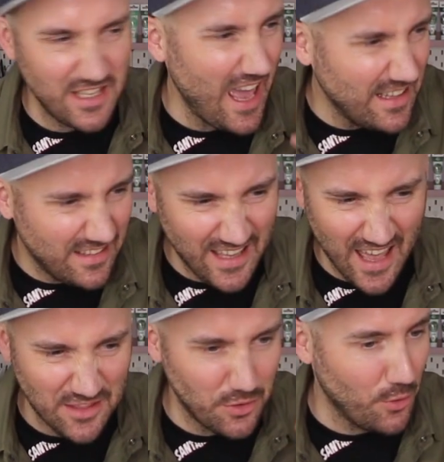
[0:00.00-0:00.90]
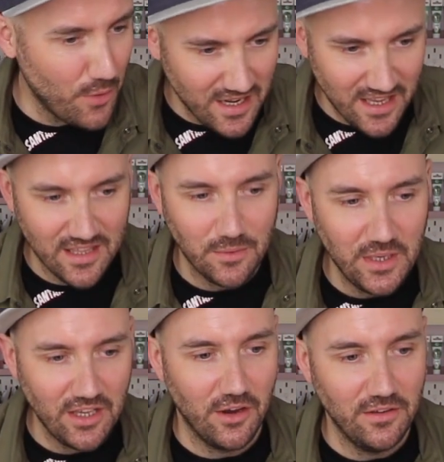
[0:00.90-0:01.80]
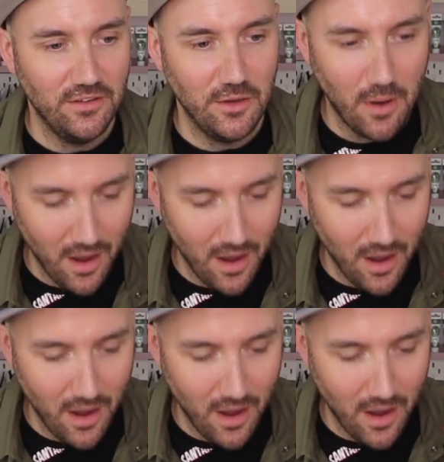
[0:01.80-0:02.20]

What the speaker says: get together or anything we go to,